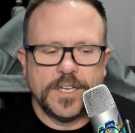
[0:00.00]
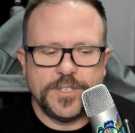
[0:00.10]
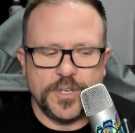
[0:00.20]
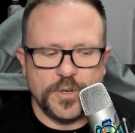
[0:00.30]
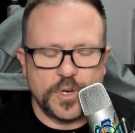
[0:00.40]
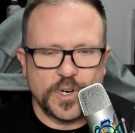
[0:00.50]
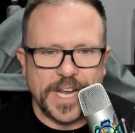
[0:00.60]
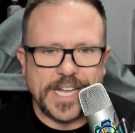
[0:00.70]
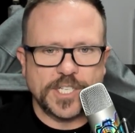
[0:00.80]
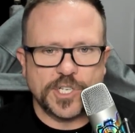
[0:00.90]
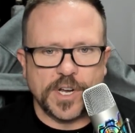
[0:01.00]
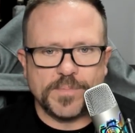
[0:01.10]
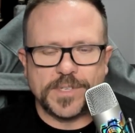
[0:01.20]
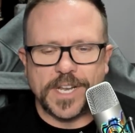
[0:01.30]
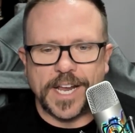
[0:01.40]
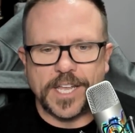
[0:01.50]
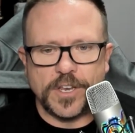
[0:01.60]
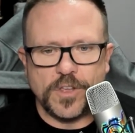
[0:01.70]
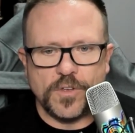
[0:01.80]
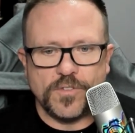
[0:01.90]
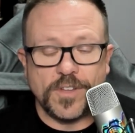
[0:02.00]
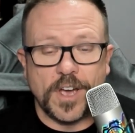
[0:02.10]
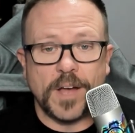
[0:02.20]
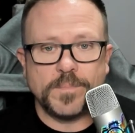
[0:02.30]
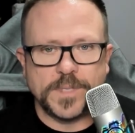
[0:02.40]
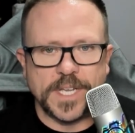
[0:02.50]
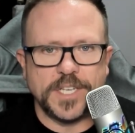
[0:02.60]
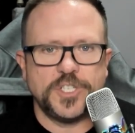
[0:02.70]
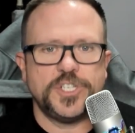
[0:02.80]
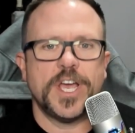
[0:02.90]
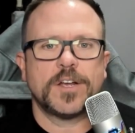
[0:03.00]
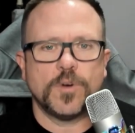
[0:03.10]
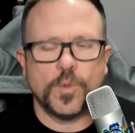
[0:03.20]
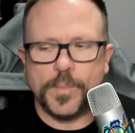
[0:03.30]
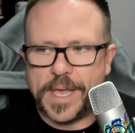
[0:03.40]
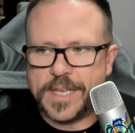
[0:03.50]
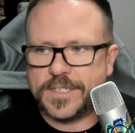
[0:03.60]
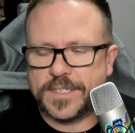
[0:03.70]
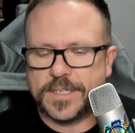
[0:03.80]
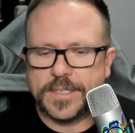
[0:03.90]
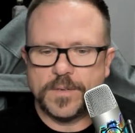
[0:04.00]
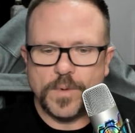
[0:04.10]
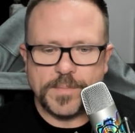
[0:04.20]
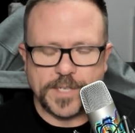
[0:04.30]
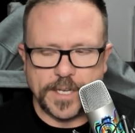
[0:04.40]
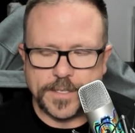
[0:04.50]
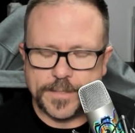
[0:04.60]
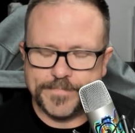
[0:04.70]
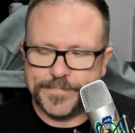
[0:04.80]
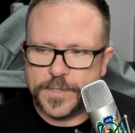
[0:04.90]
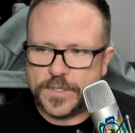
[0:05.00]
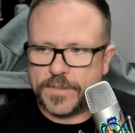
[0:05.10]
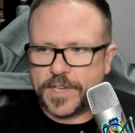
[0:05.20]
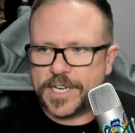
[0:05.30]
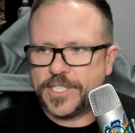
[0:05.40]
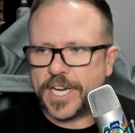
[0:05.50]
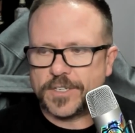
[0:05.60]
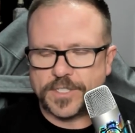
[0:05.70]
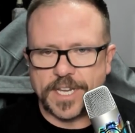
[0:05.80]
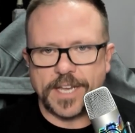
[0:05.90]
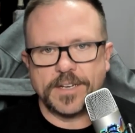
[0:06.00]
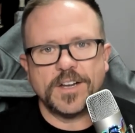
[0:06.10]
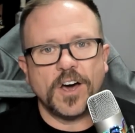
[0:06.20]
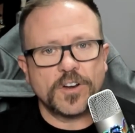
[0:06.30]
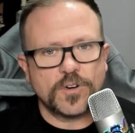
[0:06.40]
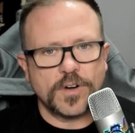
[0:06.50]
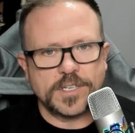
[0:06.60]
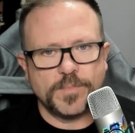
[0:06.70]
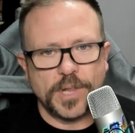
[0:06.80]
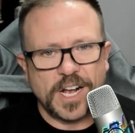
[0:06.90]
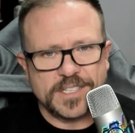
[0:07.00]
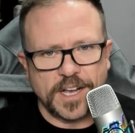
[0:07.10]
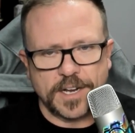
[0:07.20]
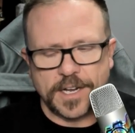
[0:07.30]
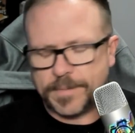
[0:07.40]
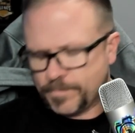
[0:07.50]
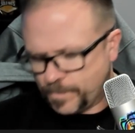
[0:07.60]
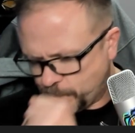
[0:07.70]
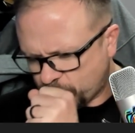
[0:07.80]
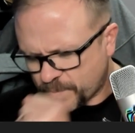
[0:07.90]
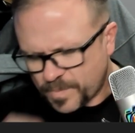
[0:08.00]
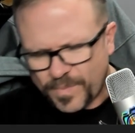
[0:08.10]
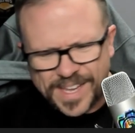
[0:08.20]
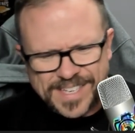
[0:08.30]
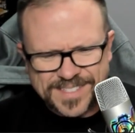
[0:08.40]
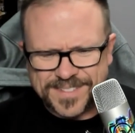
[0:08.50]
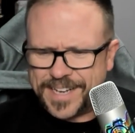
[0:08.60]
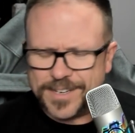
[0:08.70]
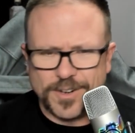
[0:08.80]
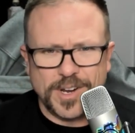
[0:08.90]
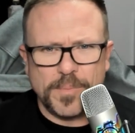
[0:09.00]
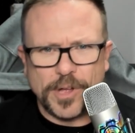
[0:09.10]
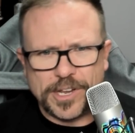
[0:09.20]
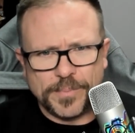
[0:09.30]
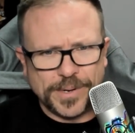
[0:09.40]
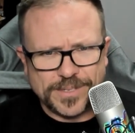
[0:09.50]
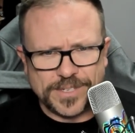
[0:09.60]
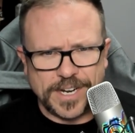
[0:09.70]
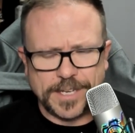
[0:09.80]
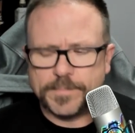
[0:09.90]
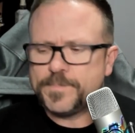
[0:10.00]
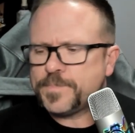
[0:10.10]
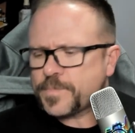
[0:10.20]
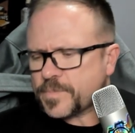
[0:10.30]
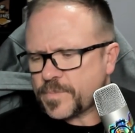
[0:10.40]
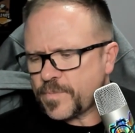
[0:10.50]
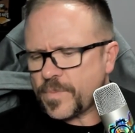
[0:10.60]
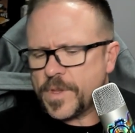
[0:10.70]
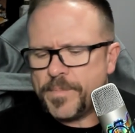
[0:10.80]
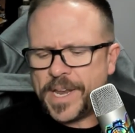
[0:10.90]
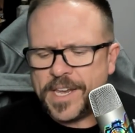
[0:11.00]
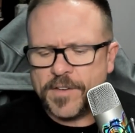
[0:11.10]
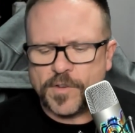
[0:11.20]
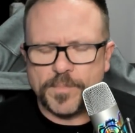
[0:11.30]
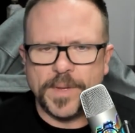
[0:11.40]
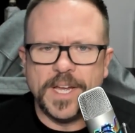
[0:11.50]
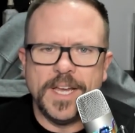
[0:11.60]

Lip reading: to create scripts that I can use to update Jekyll-based websites. So I've got a Jekyll site, autocrossblog.com. Has, I don't know, a couple hundred posts on it. Many of them